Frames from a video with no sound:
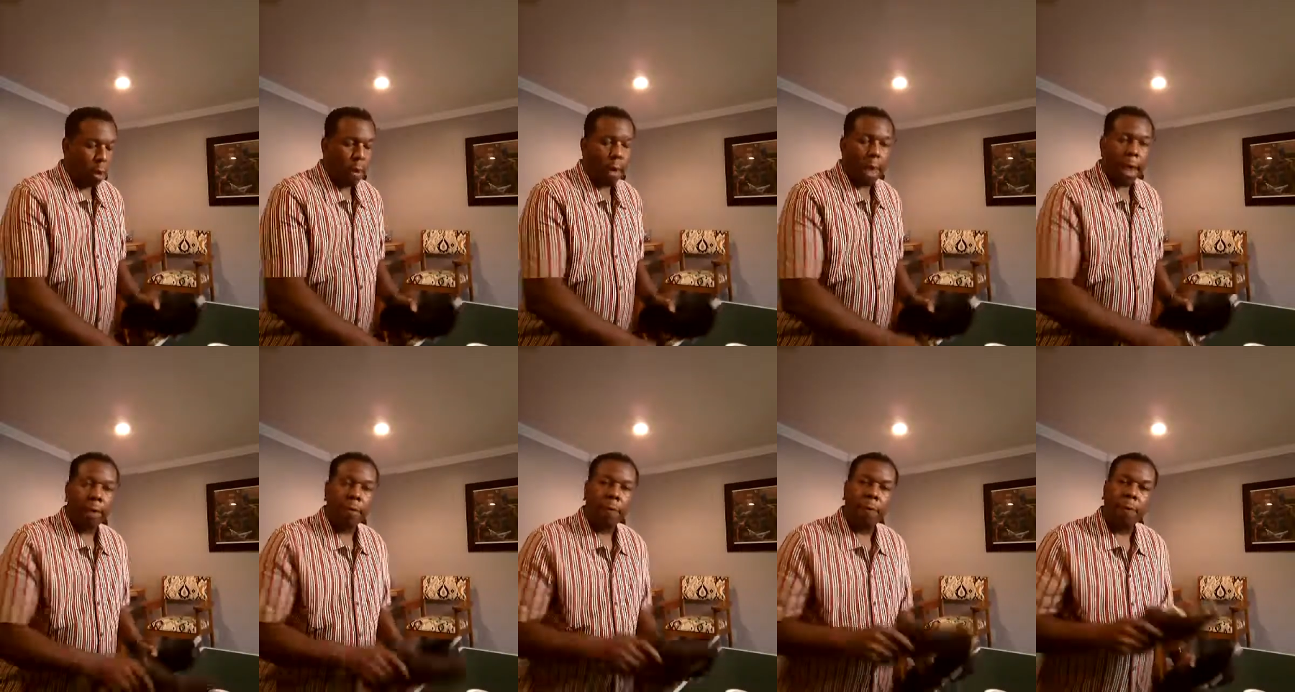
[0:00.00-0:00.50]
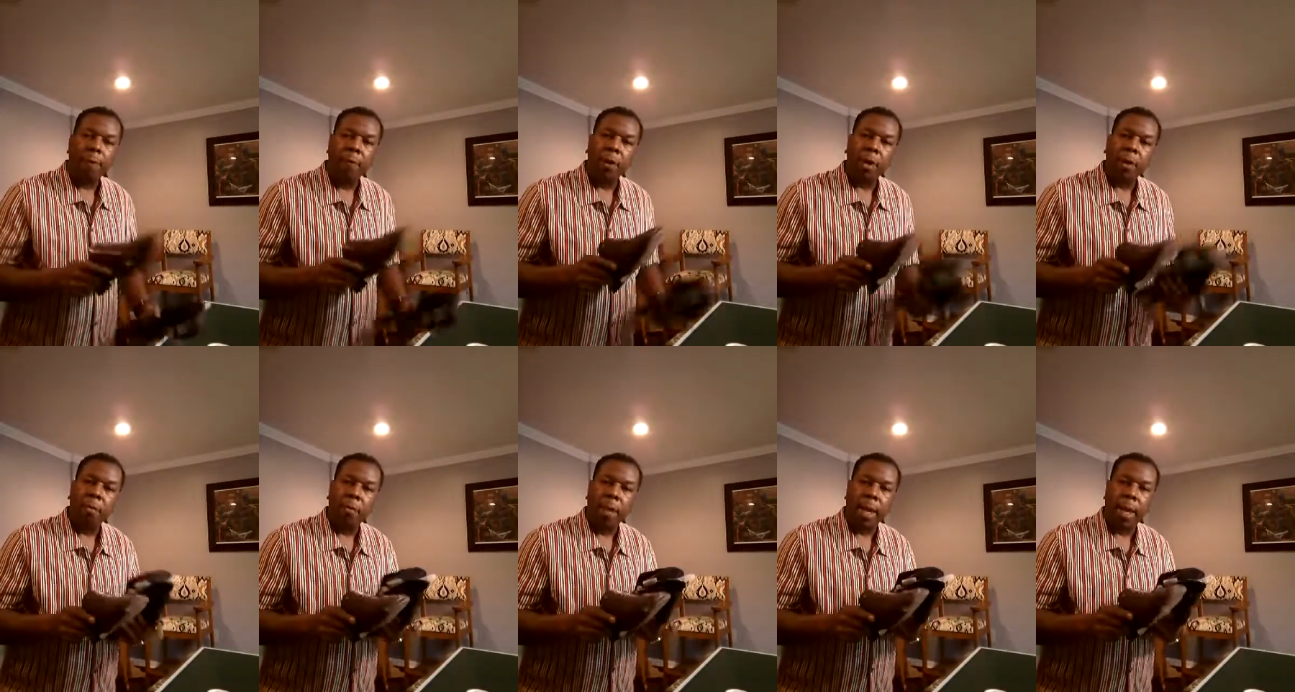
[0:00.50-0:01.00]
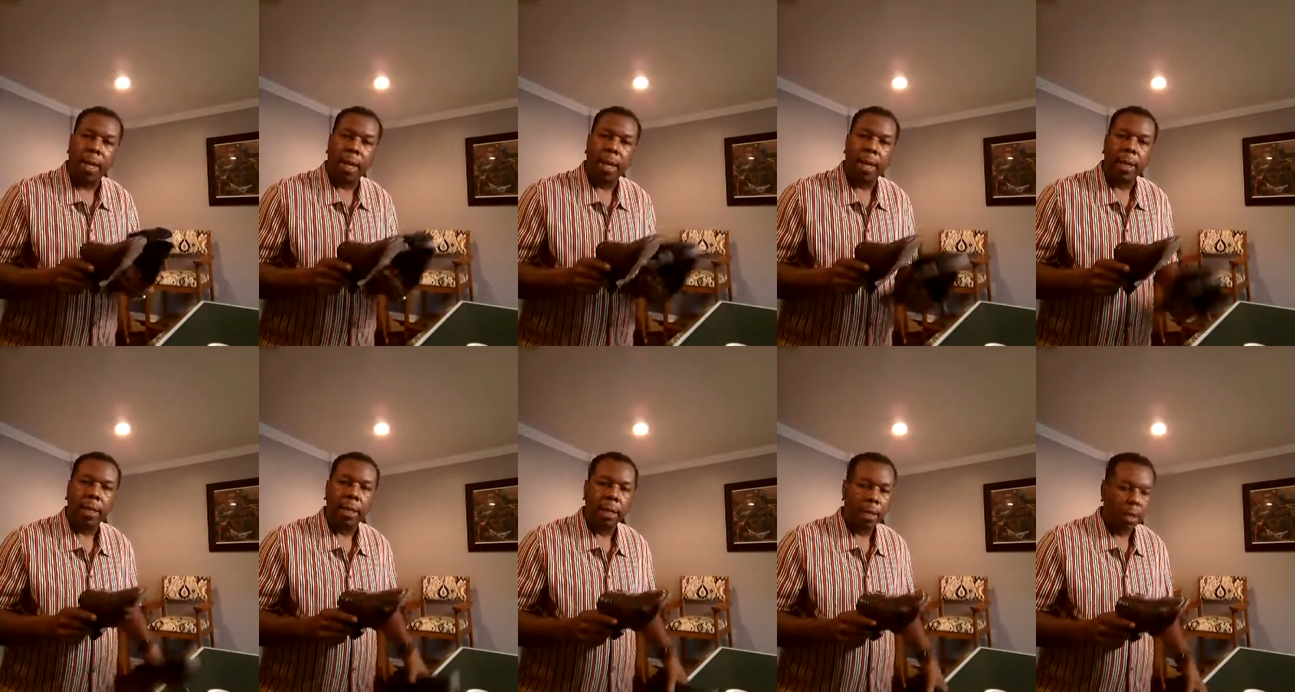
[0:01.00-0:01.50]
as a
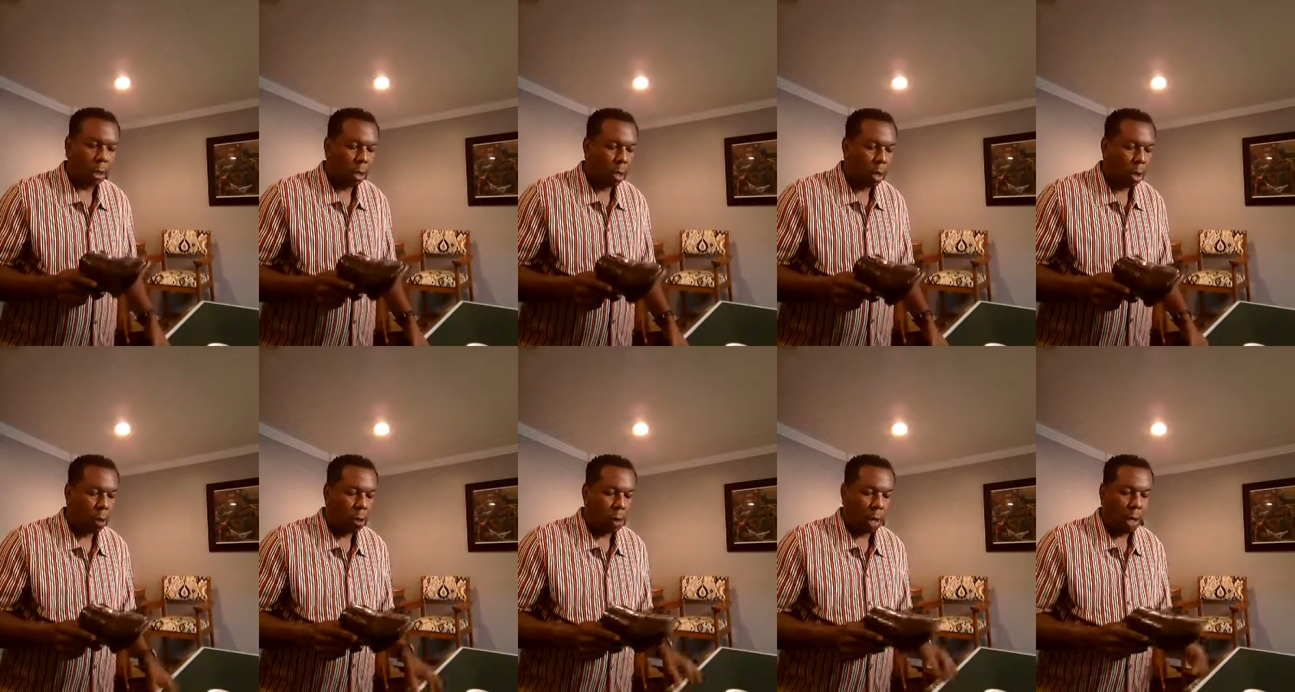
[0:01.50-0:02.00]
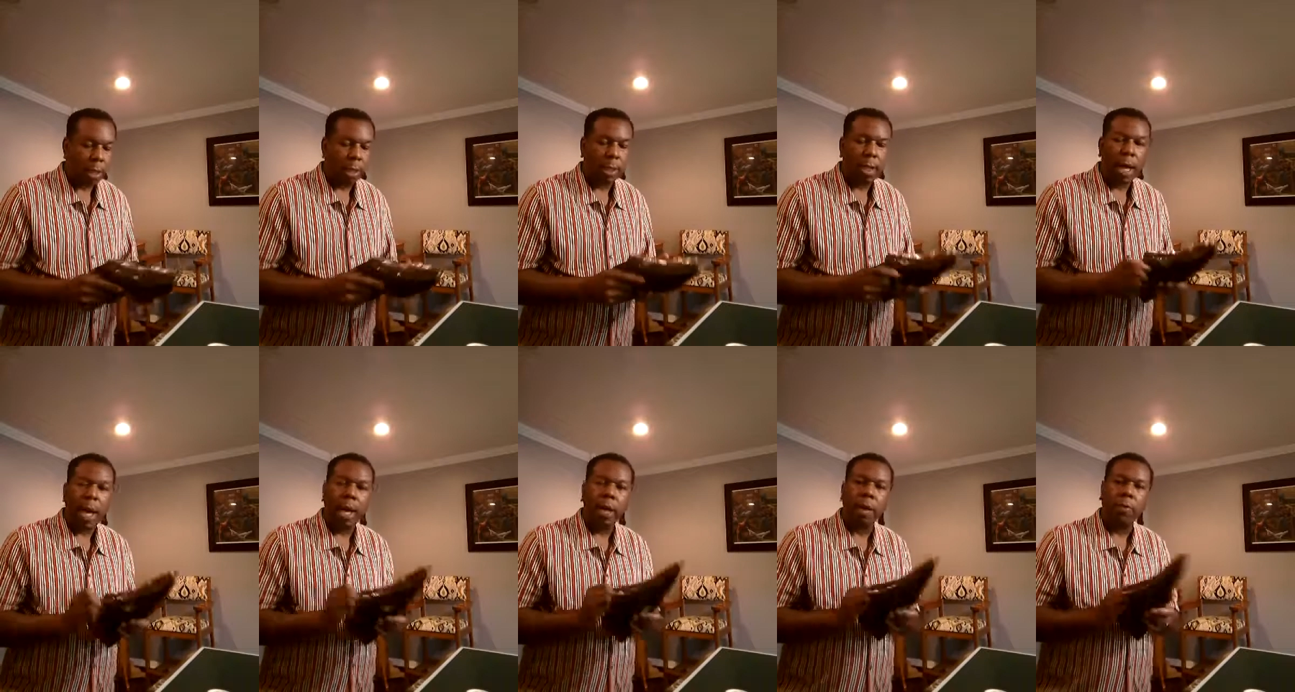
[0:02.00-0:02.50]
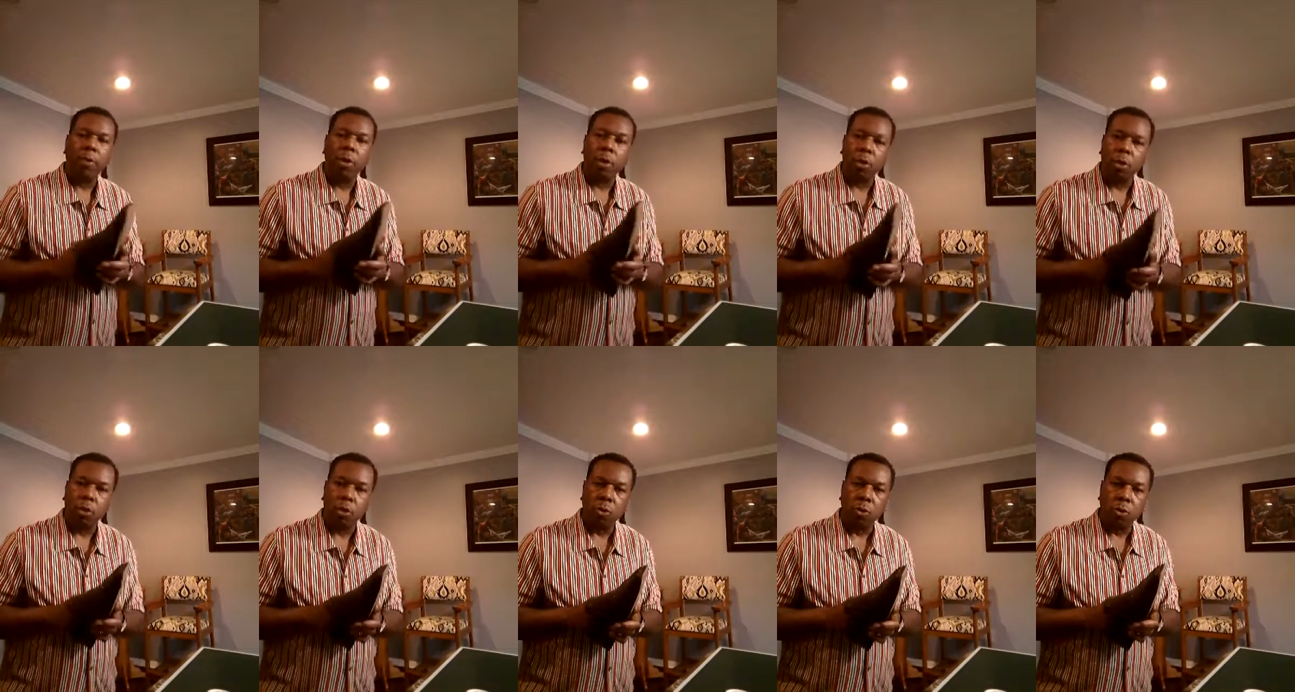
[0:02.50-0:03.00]
footbed to go inside of your
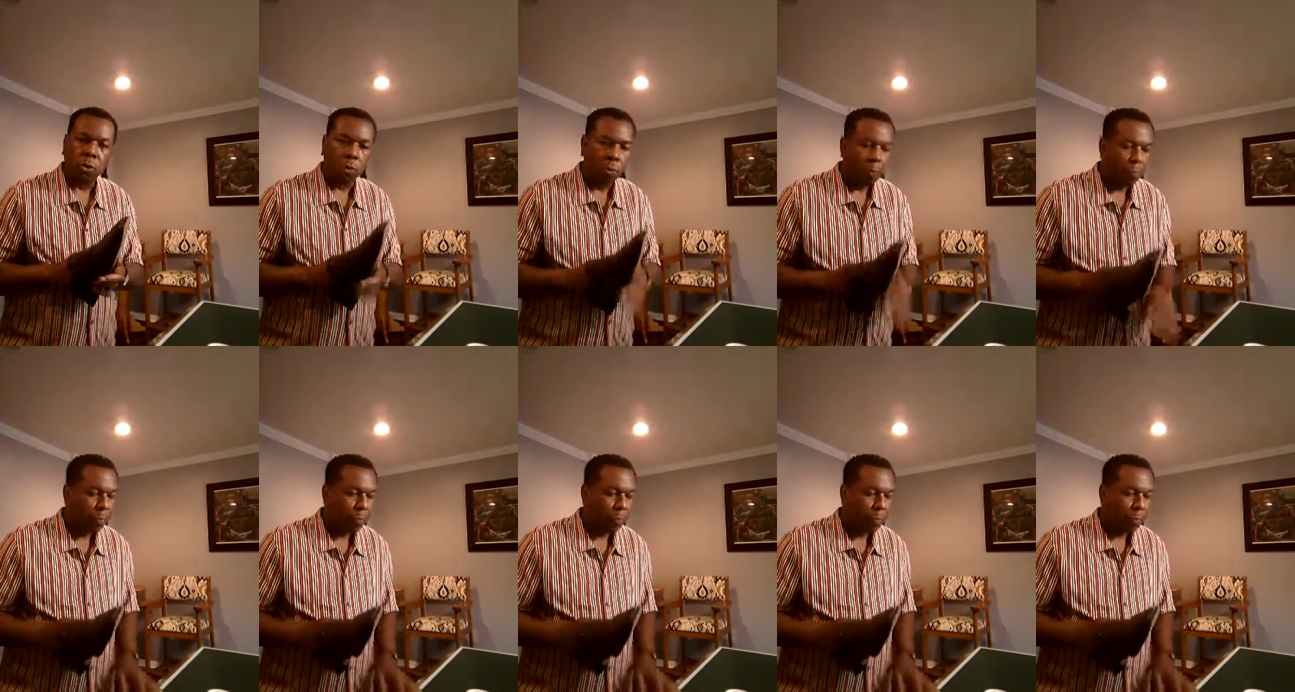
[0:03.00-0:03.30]
shoe.